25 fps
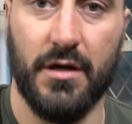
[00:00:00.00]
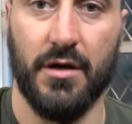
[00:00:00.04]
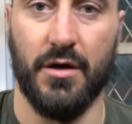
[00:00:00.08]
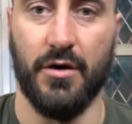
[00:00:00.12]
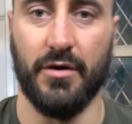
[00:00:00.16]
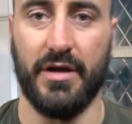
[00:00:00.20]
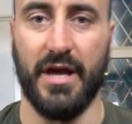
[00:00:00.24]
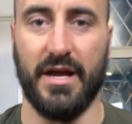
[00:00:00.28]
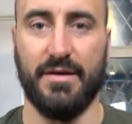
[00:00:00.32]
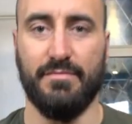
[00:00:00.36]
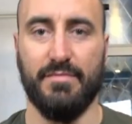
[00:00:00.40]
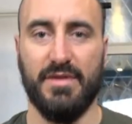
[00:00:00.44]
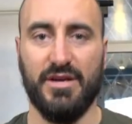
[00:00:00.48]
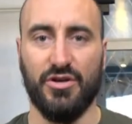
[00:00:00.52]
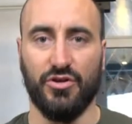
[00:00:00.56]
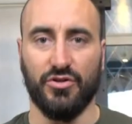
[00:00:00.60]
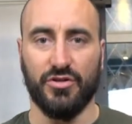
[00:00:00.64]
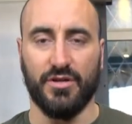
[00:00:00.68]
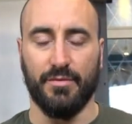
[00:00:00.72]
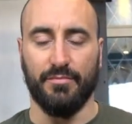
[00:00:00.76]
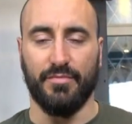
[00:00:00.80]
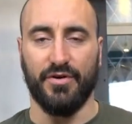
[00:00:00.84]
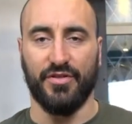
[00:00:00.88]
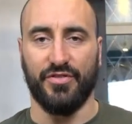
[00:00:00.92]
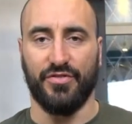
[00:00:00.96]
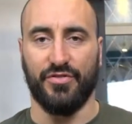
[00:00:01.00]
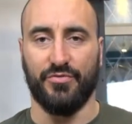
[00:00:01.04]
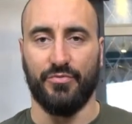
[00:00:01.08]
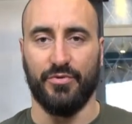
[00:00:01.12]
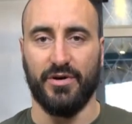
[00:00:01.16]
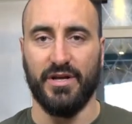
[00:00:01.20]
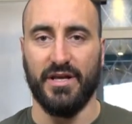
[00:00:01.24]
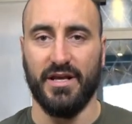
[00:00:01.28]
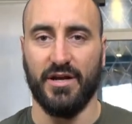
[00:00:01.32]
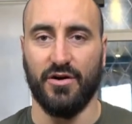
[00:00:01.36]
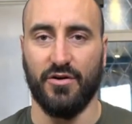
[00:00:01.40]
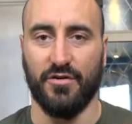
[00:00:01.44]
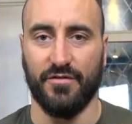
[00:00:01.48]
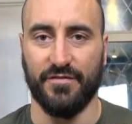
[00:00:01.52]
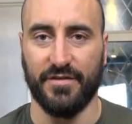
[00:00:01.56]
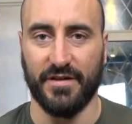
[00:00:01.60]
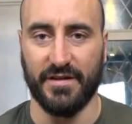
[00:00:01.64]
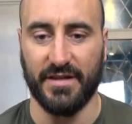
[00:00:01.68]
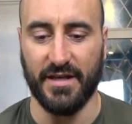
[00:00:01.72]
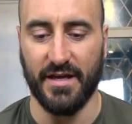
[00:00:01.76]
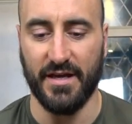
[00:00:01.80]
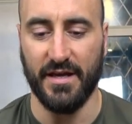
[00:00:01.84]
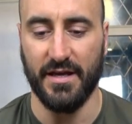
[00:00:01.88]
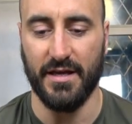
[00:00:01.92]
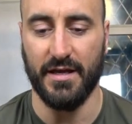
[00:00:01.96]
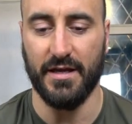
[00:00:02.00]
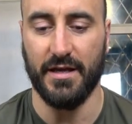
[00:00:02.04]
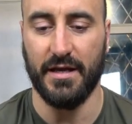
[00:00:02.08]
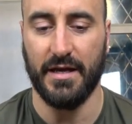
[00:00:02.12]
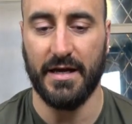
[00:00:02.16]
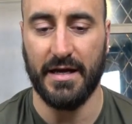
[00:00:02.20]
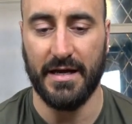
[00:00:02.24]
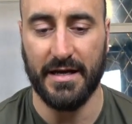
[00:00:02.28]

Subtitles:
Okay, meal number three of the day,